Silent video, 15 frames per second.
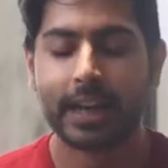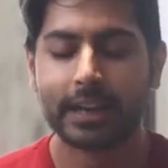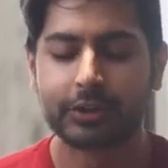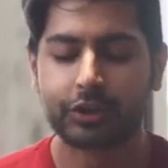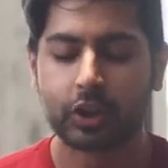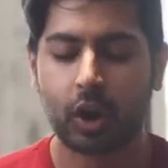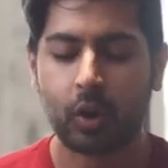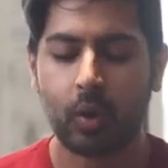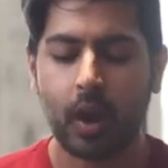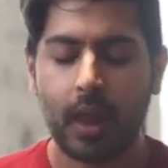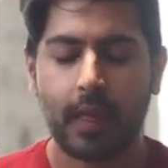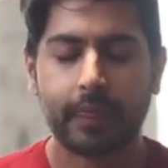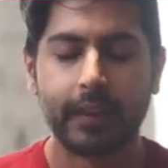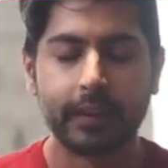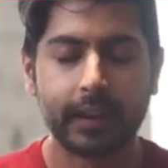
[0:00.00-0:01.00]
And so
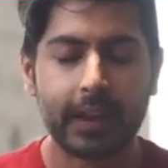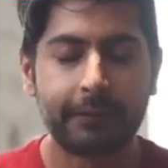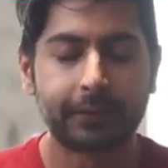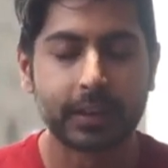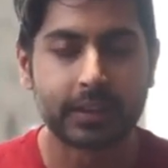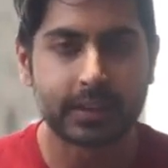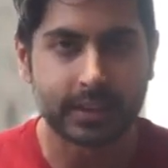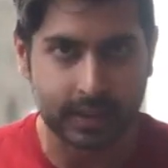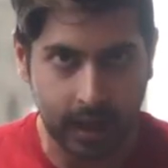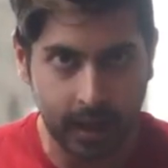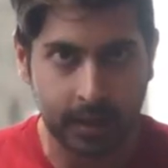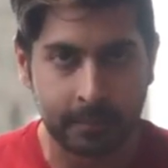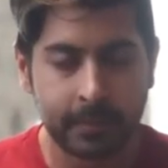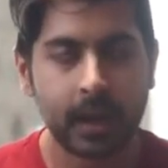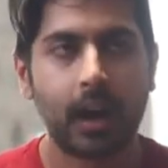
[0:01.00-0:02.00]
if the
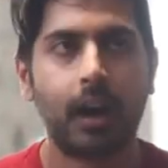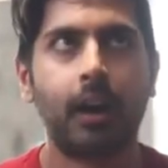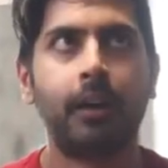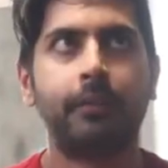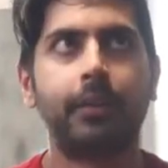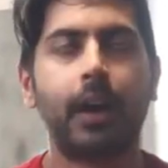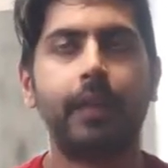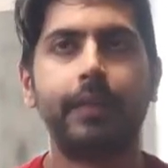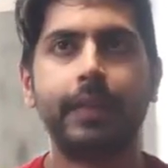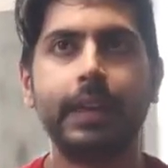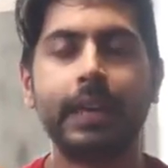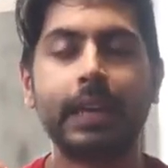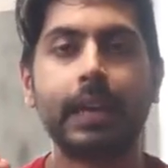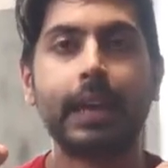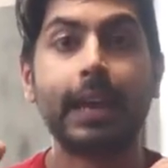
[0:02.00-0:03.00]
sum of
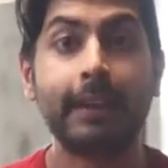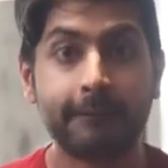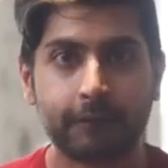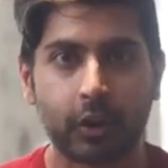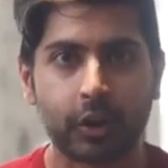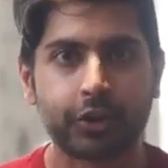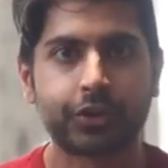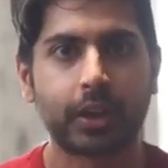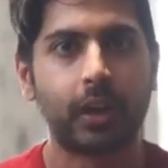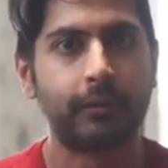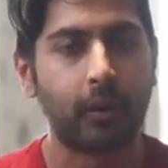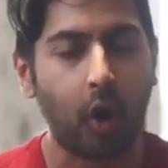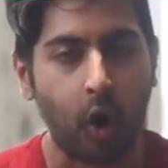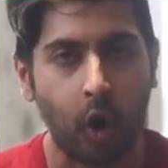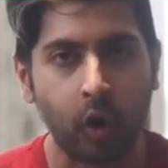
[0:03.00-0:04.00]
the inverse
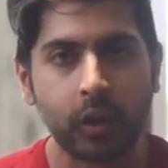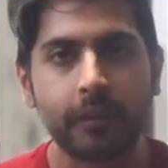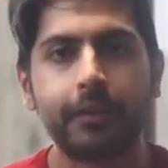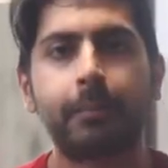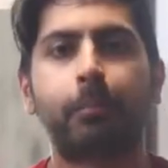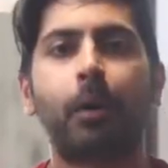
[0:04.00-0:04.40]
of all of the